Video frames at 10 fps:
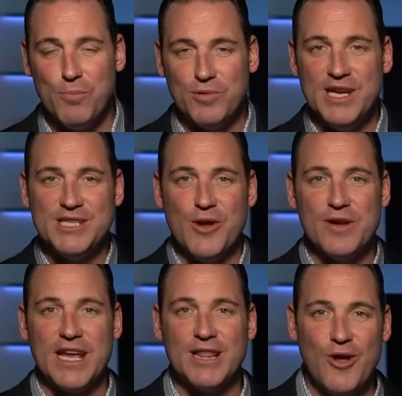Please
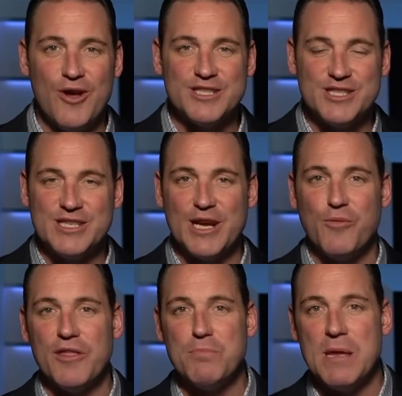don't get lost, stick
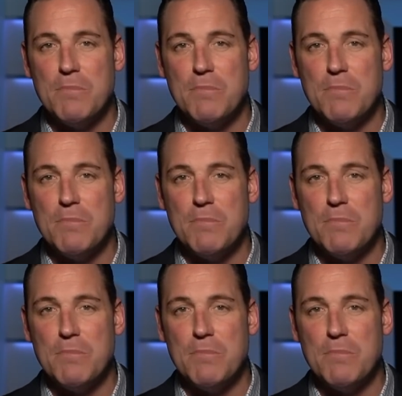with me.